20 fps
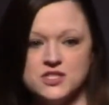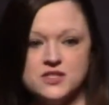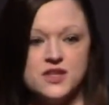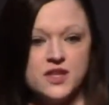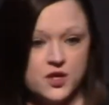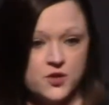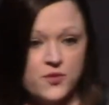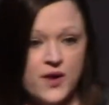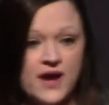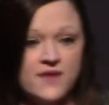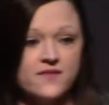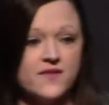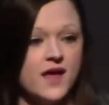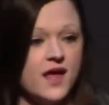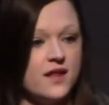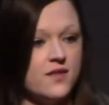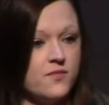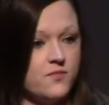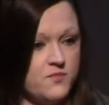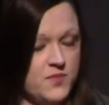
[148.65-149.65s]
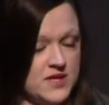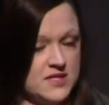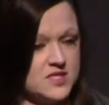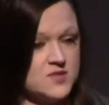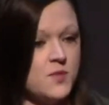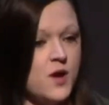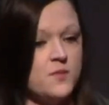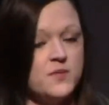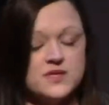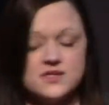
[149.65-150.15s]
The grant that
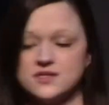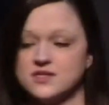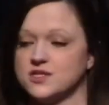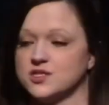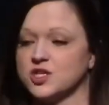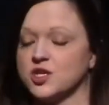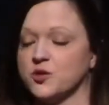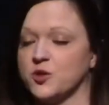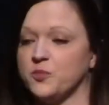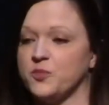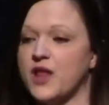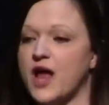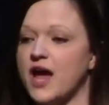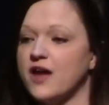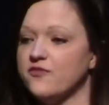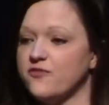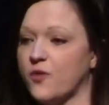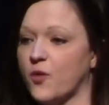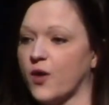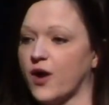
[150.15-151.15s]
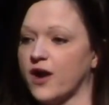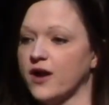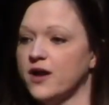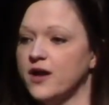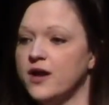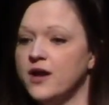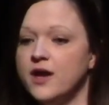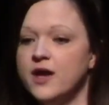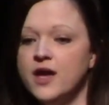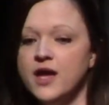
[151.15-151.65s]
small businesses could apply for,
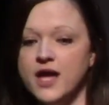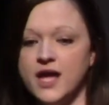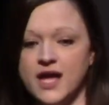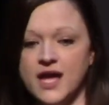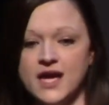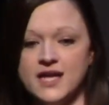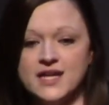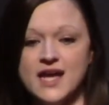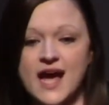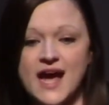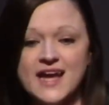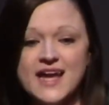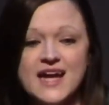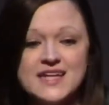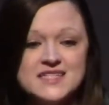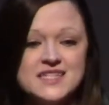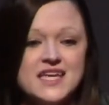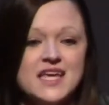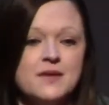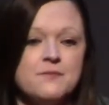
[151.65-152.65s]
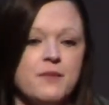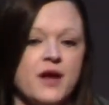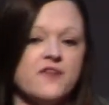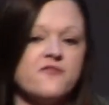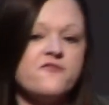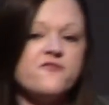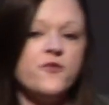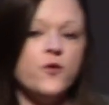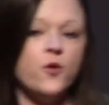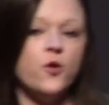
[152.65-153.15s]
and I got to get my
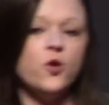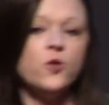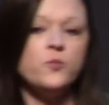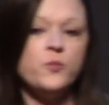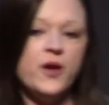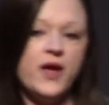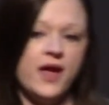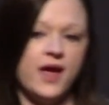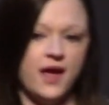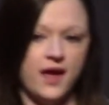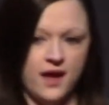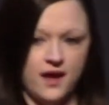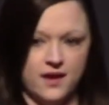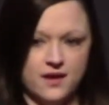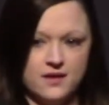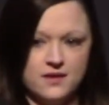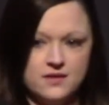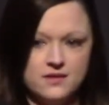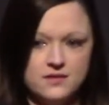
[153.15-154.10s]
full pay